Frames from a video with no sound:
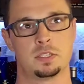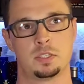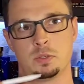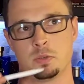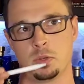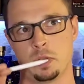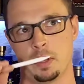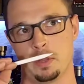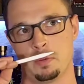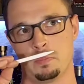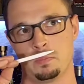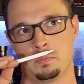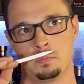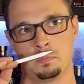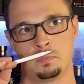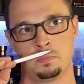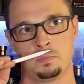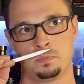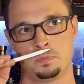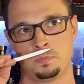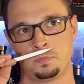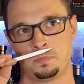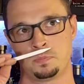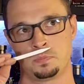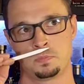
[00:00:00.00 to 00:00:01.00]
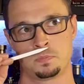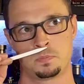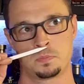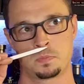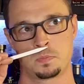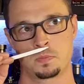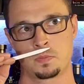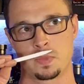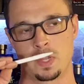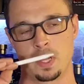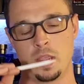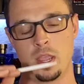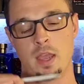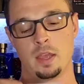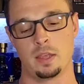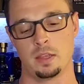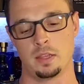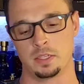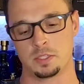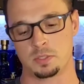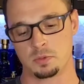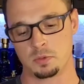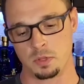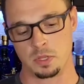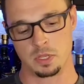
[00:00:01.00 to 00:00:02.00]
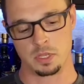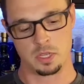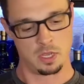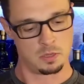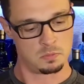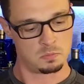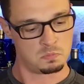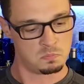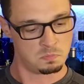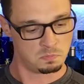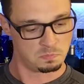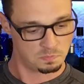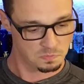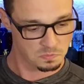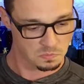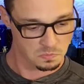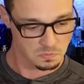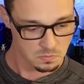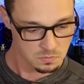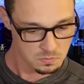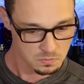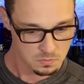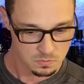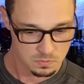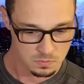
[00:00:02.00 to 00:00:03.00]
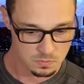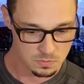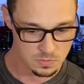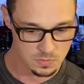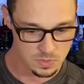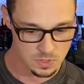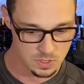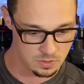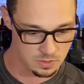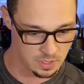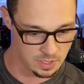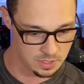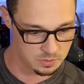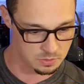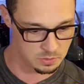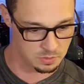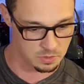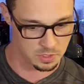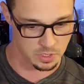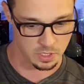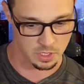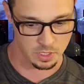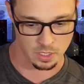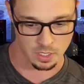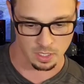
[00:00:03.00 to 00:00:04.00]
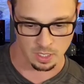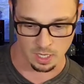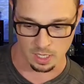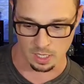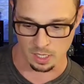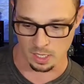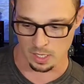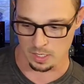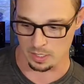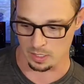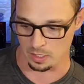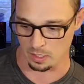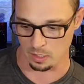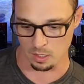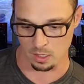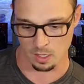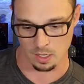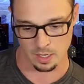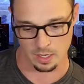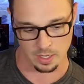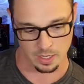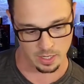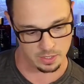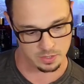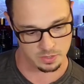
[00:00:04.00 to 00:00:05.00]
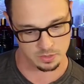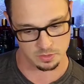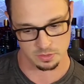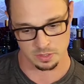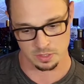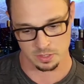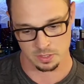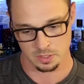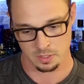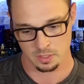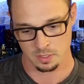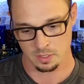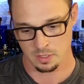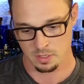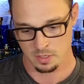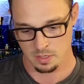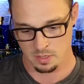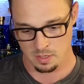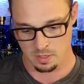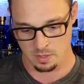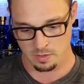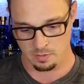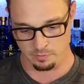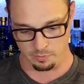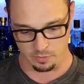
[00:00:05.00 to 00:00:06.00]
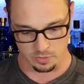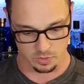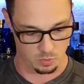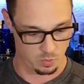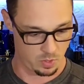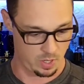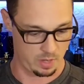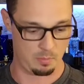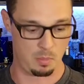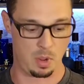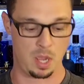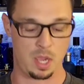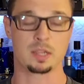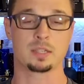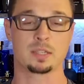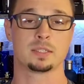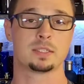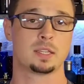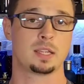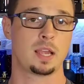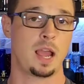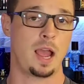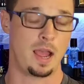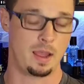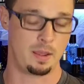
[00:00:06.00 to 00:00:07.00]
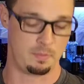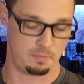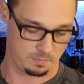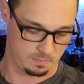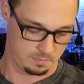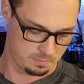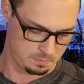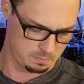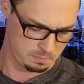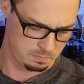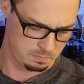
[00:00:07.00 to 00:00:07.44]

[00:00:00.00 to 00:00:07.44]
to it. Yeah, that's really good. That's really good. I like it a lot actually for 20 bucks, um,